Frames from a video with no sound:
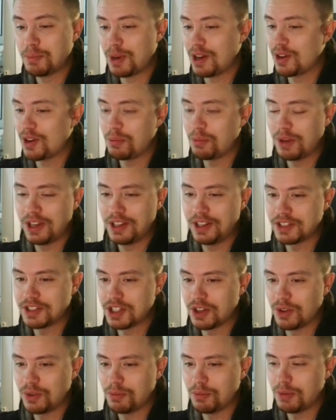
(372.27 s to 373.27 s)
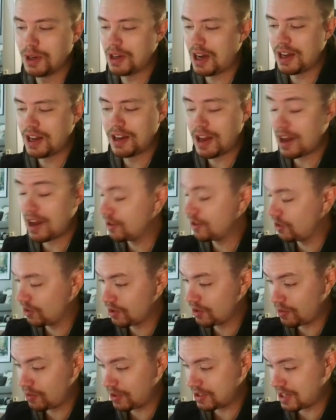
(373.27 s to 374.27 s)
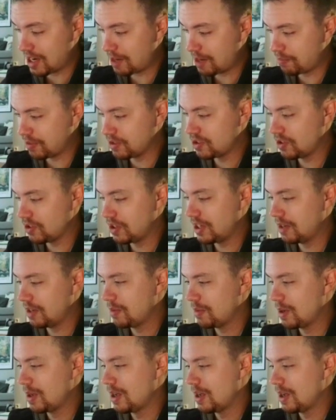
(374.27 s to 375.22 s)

I don't believe so. But I don't know what happened to him.